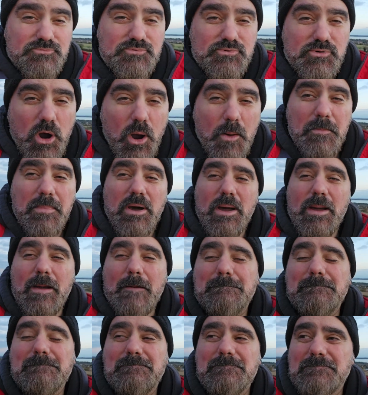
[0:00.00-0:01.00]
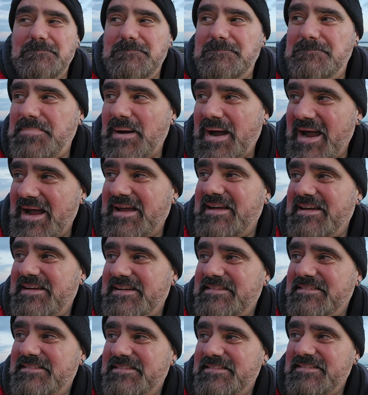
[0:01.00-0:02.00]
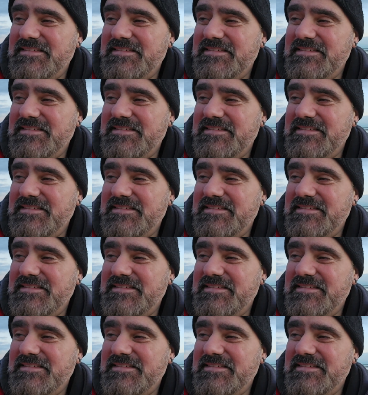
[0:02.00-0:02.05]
proper banging.